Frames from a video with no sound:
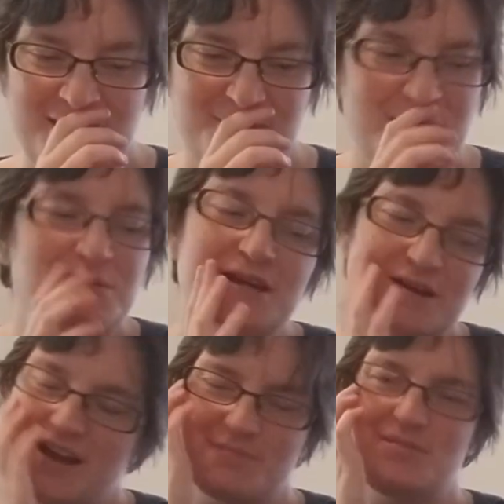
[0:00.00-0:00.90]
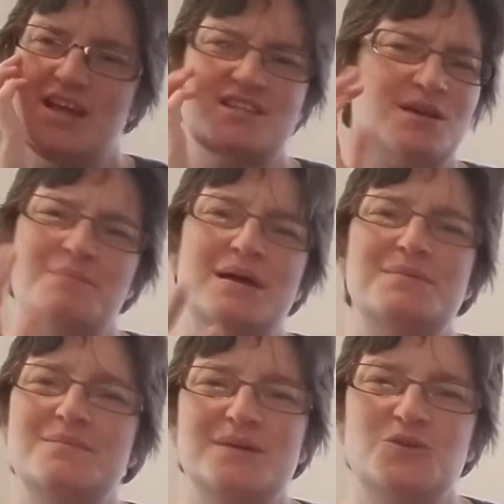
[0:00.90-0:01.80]
Maybe maybe
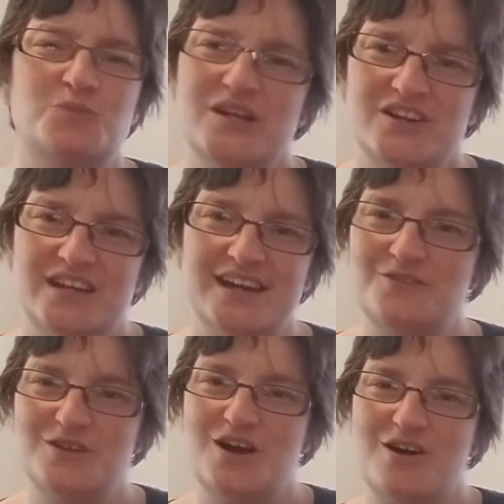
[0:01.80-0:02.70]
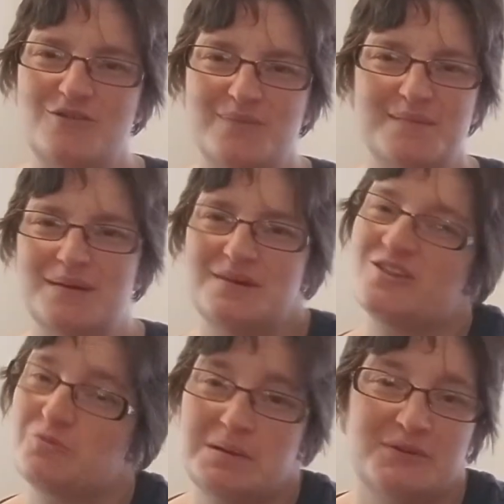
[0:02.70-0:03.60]
I'm being weird. I don't know, but maybe
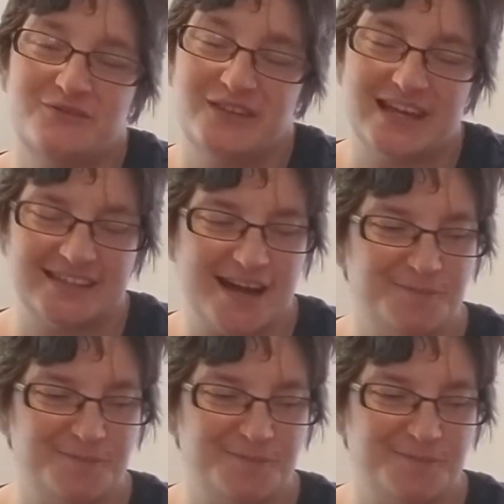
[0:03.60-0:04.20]
other people feel like that.